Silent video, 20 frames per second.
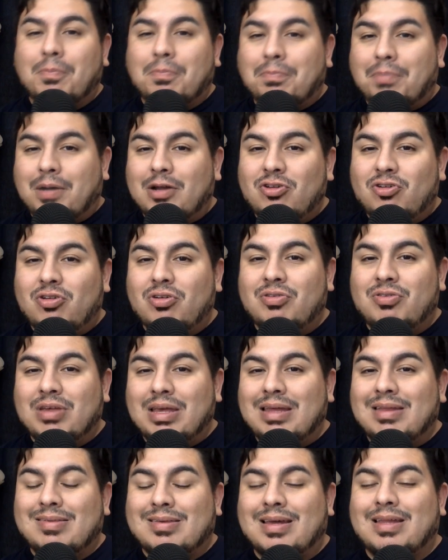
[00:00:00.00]
punchers
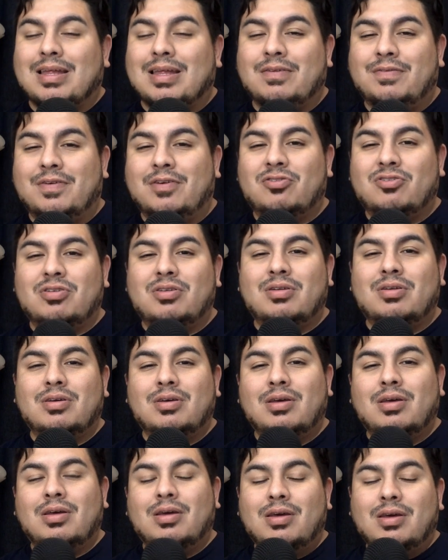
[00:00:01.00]
inside that division,
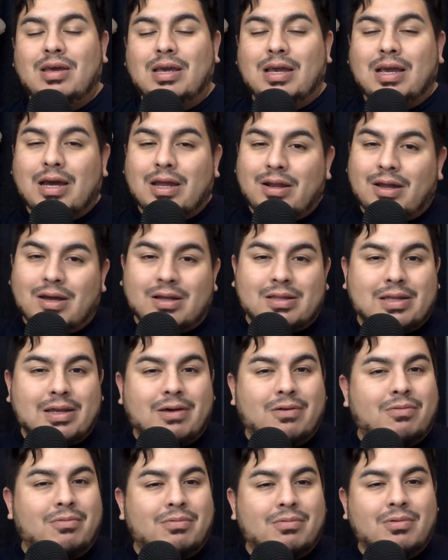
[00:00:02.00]
and got knocked
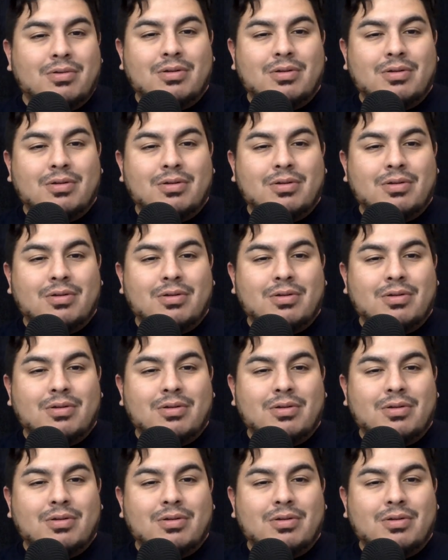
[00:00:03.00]
out.